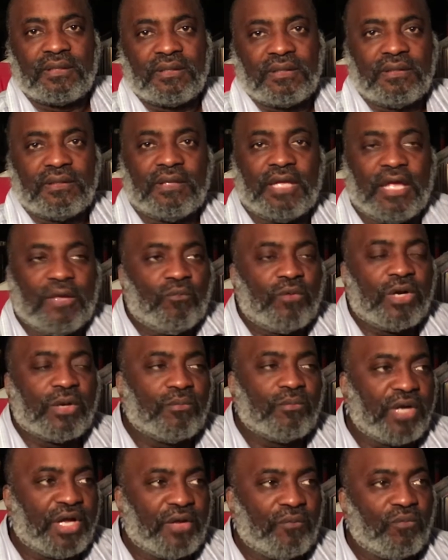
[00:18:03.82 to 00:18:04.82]
And
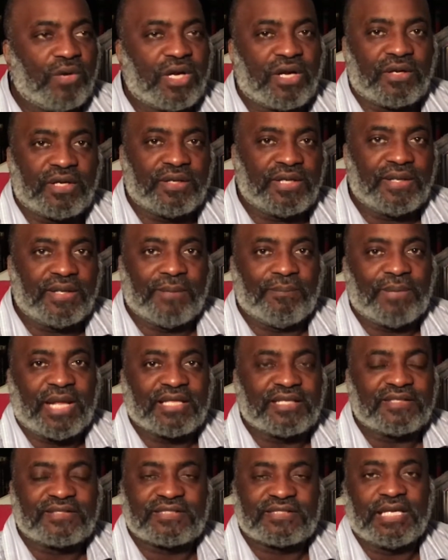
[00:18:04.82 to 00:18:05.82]
we're about
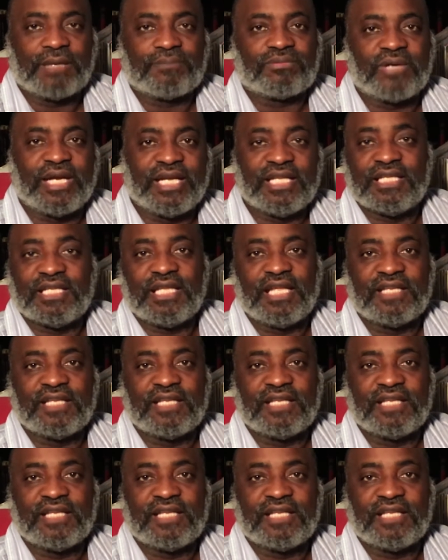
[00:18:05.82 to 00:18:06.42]
as separated